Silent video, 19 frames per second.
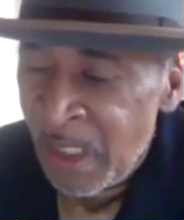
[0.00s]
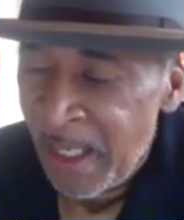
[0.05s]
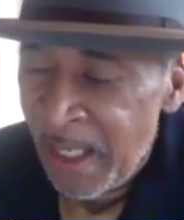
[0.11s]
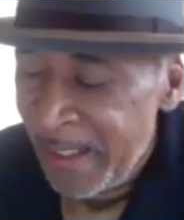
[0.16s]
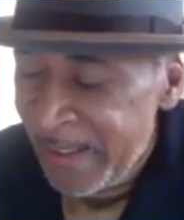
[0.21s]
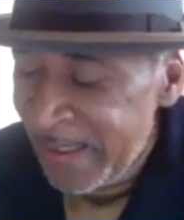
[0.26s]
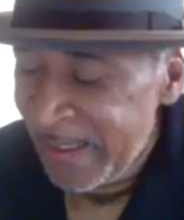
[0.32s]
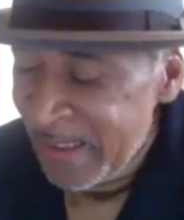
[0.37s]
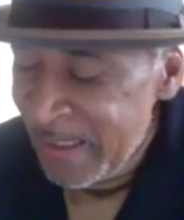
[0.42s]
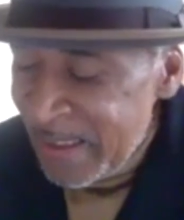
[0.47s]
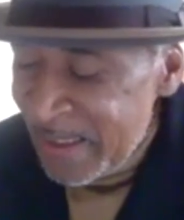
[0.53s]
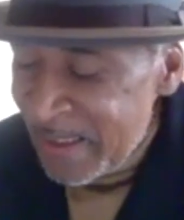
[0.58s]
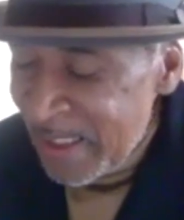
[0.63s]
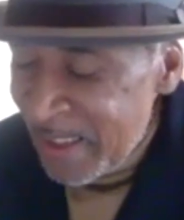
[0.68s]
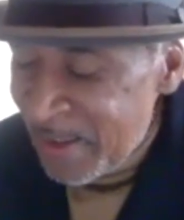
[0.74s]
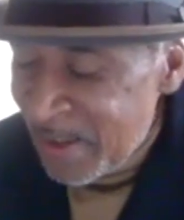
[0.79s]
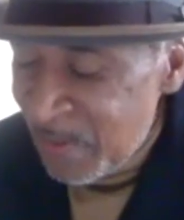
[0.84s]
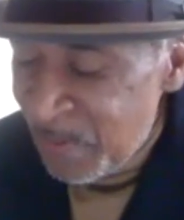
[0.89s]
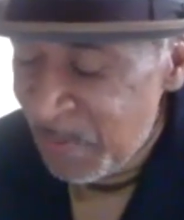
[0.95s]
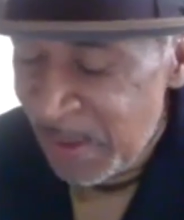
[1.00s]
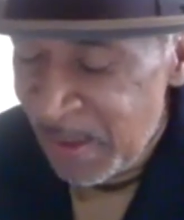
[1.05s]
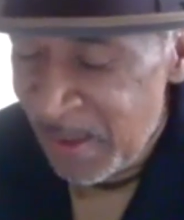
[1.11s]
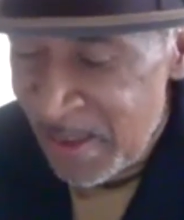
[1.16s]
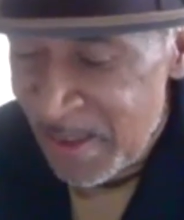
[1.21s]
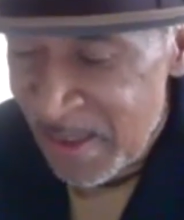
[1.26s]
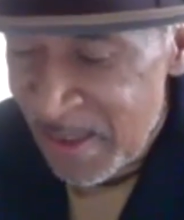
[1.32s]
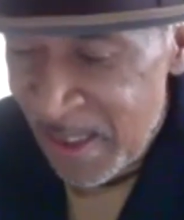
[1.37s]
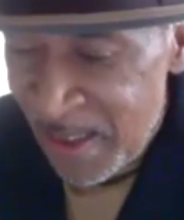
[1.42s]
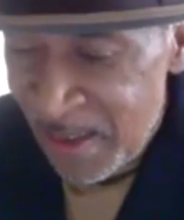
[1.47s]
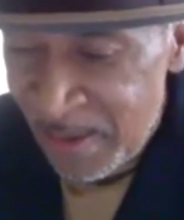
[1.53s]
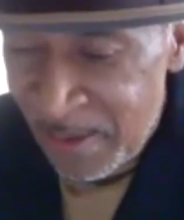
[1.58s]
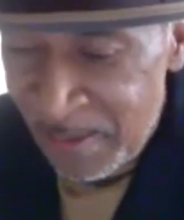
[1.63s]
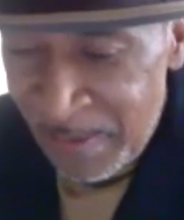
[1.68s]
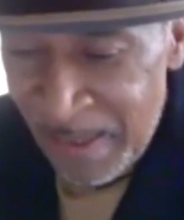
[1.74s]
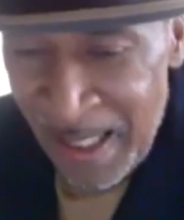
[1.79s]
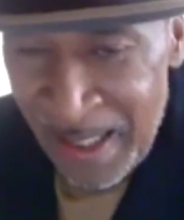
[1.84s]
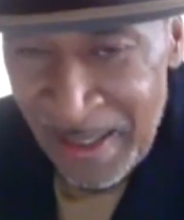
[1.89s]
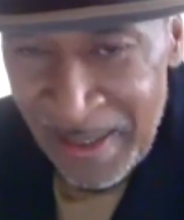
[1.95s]
And he said to me, he said,
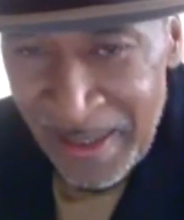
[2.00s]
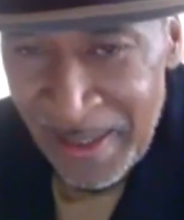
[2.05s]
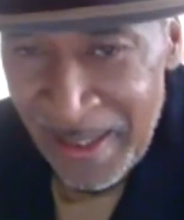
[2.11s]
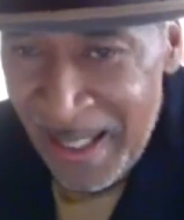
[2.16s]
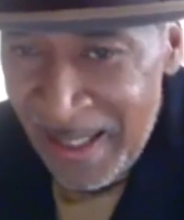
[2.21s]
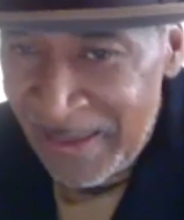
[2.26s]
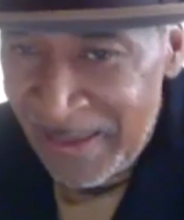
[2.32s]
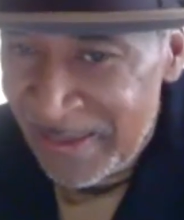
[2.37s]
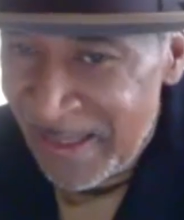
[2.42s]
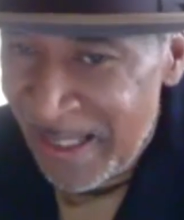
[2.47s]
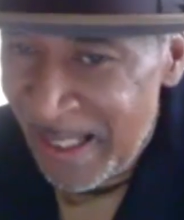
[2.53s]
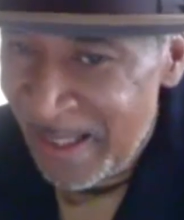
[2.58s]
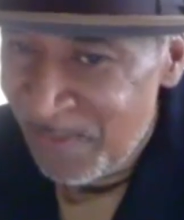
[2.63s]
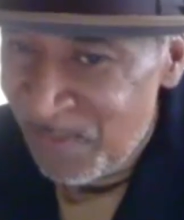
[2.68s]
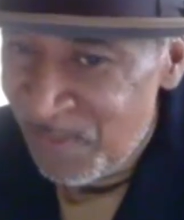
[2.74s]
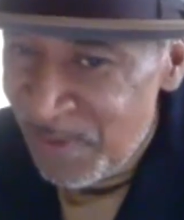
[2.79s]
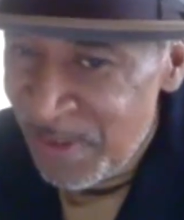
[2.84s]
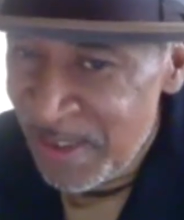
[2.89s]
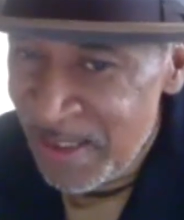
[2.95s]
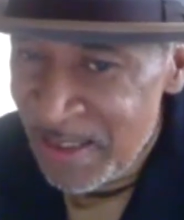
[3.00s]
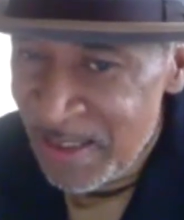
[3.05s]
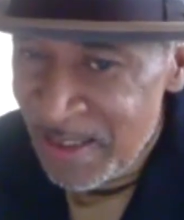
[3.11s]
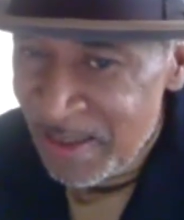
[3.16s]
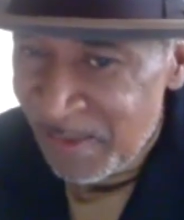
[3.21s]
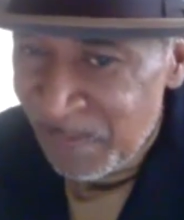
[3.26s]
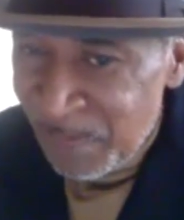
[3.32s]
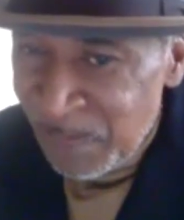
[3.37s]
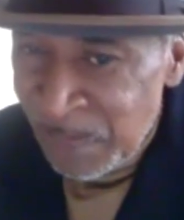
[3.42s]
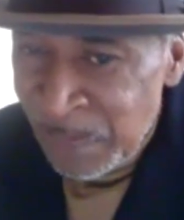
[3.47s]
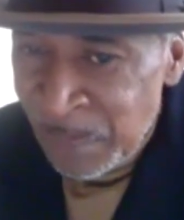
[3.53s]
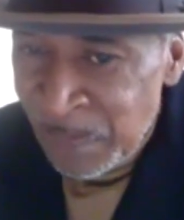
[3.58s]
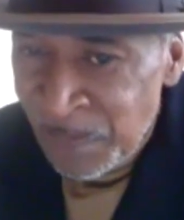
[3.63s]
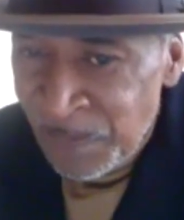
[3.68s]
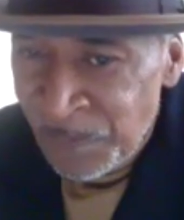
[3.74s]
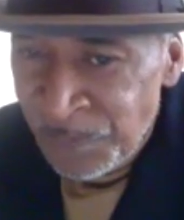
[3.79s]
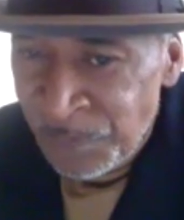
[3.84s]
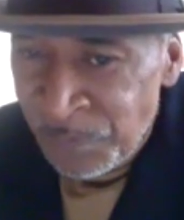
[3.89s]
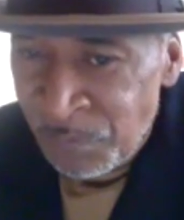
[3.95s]
I like that ring.
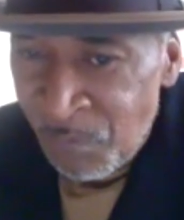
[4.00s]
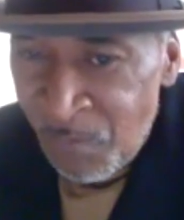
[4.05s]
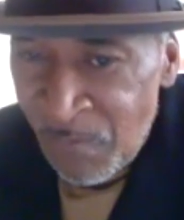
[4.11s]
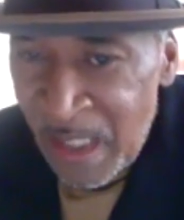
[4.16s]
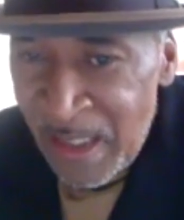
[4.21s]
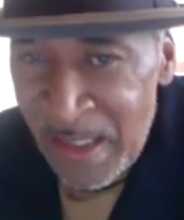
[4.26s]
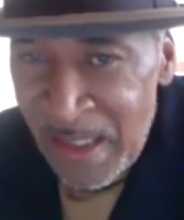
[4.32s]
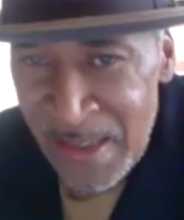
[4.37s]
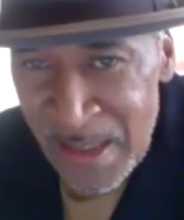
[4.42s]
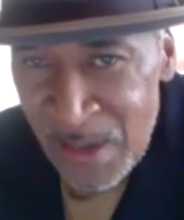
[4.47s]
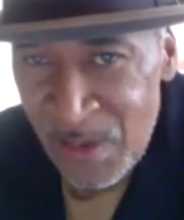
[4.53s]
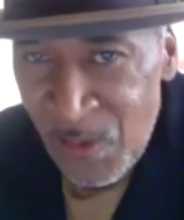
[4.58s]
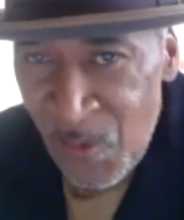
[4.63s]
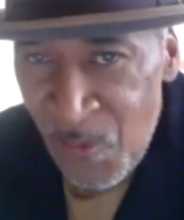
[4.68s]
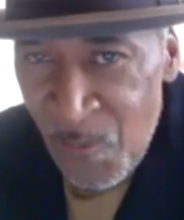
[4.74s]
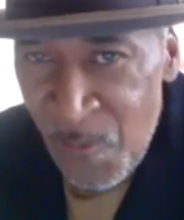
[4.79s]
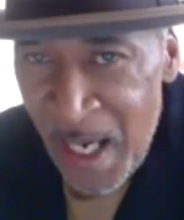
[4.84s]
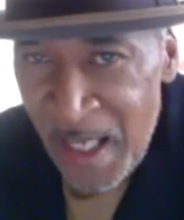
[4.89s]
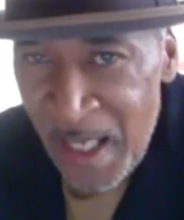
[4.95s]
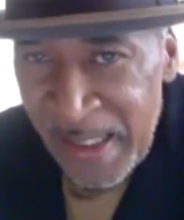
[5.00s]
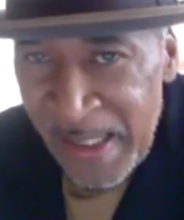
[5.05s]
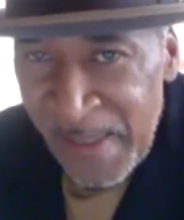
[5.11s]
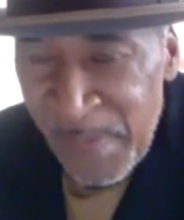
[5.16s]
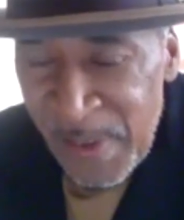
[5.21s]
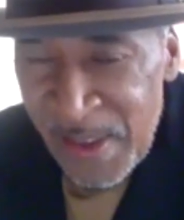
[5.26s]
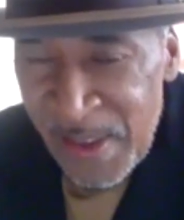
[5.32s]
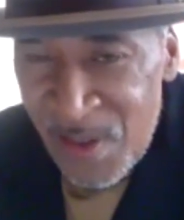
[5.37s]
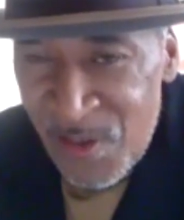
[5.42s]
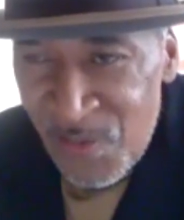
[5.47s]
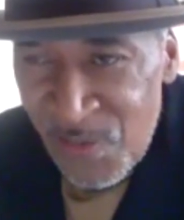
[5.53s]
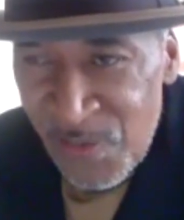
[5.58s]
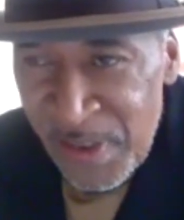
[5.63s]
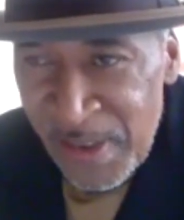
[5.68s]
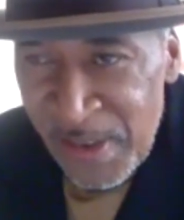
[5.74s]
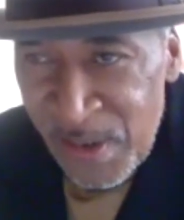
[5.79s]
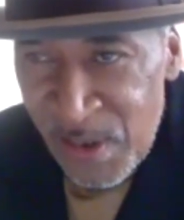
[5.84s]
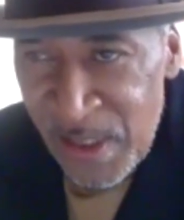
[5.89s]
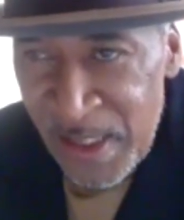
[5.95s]
And I said, you know, Mom gave me this
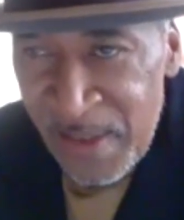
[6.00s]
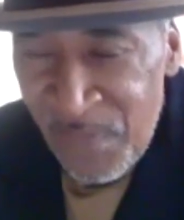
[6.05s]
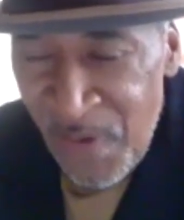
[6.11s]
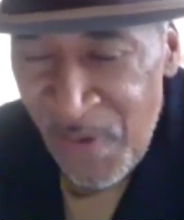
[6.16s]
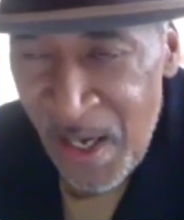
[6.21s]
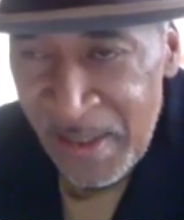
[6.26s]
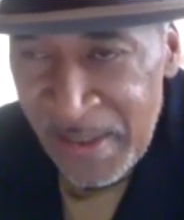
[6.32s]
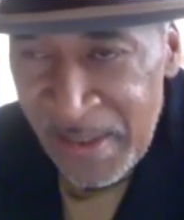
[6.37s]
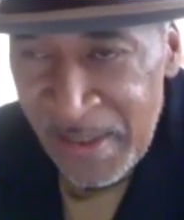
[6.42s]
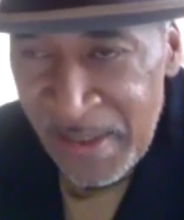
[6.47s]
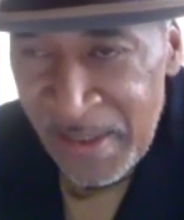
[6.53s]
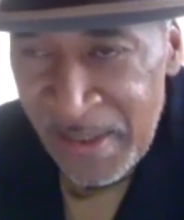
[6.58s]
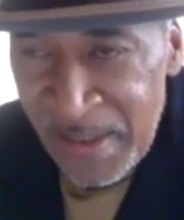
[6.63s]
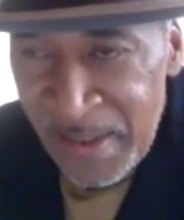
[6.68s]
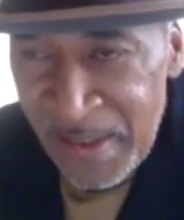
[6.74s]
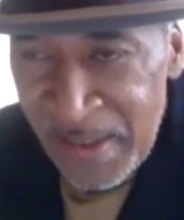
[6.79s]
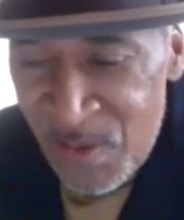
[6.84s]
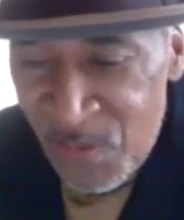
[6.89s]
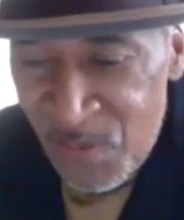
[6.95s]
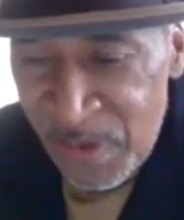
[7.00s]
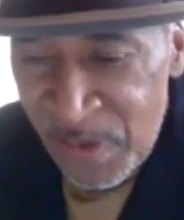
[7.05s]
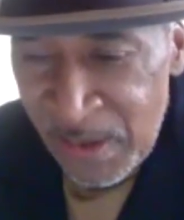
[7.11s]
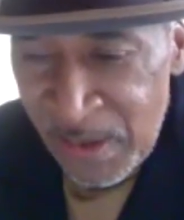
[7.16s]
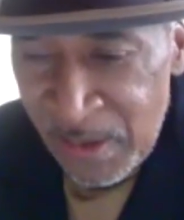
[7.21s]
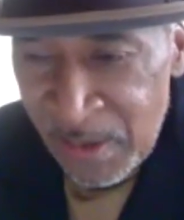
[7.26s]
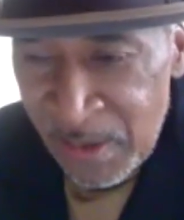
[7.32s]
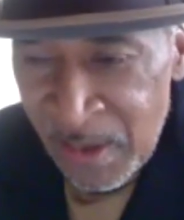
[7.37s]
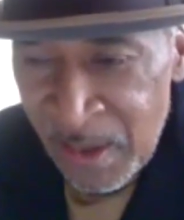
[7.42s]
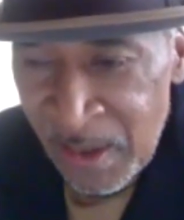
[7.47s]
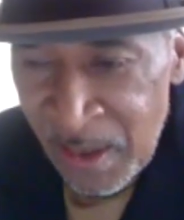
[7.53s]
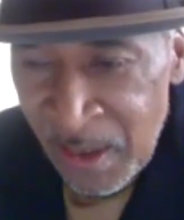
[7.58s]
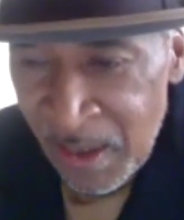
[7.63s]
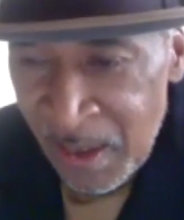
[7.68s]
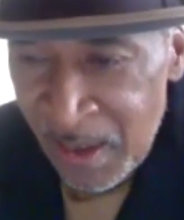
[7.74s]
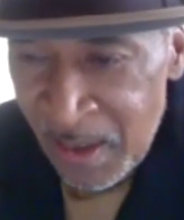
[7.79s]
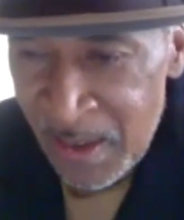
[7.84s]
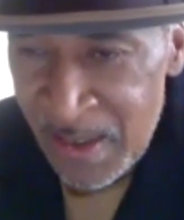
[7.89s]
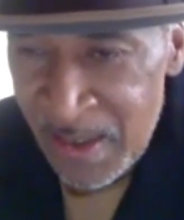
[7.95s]
ring. Yvonne gave me this ring.
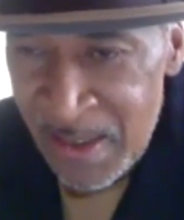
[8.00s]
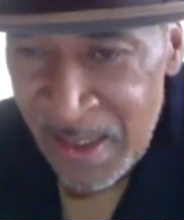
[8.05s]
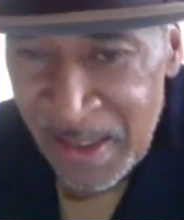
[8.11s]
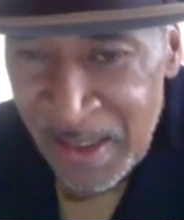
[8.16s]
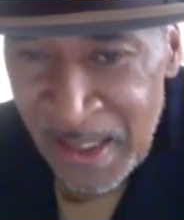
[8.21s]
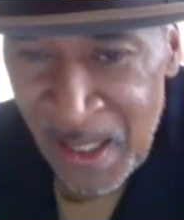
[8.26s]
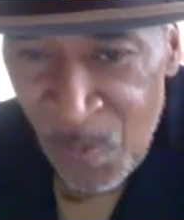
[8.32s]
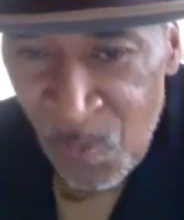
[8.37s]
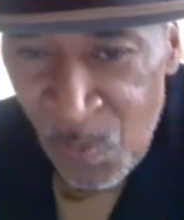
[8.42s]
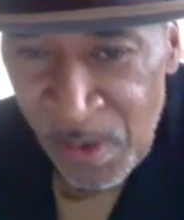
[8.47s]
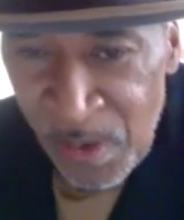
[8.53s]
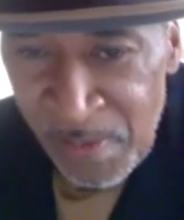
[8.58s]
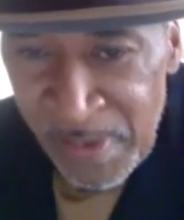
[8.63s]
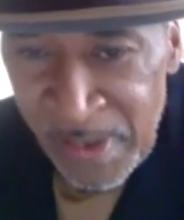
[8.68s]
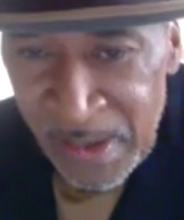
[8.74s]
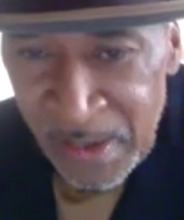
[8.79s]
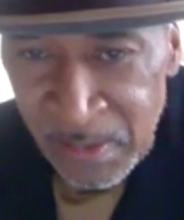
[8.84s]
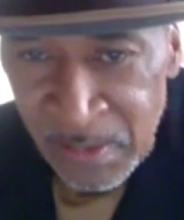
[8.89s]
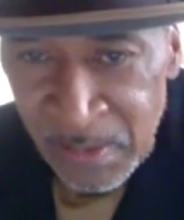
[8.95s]
He said, can I wear it?